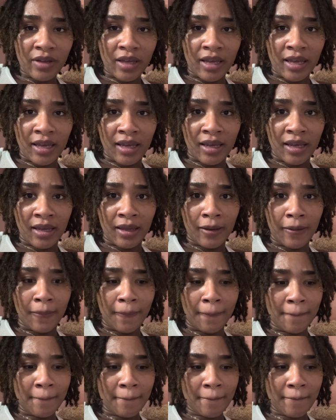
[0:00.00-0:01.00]
And
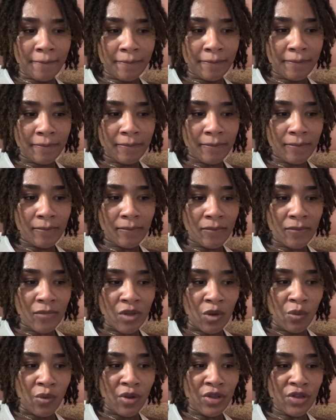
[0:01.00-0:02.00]

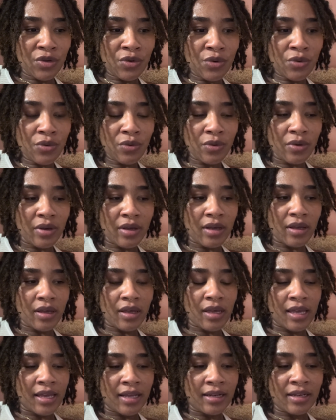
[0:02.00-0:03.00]
when you
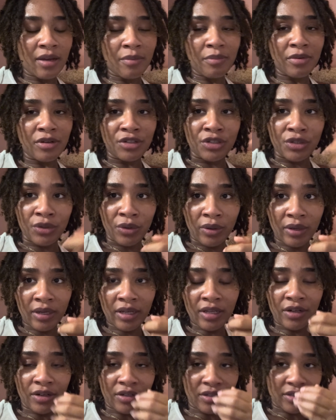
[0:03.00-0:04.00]
end up enjoying
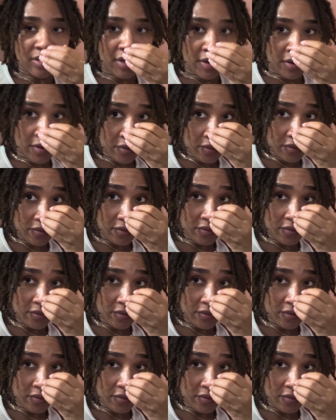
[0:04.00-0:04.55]
yourself,